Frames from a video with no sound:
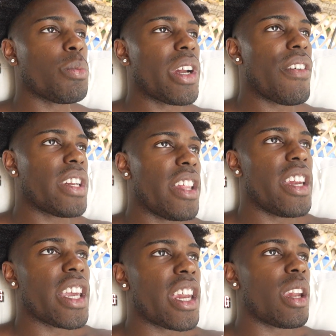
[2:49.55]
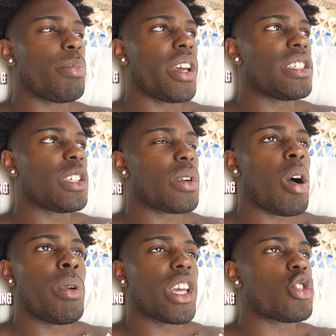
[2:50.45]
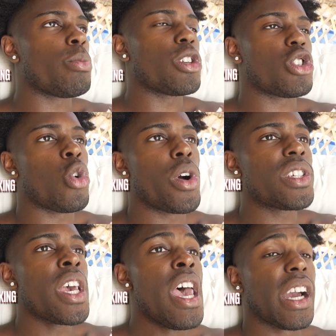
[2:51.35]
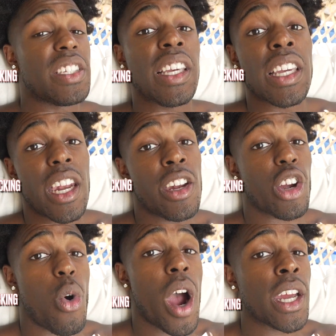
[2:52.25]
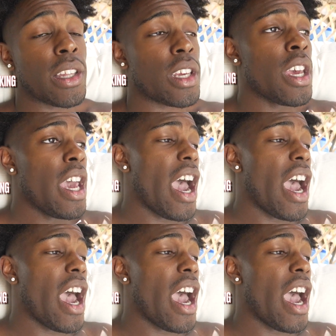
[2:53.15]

whenever they need to get into places without making too much noise because he can get in there quietly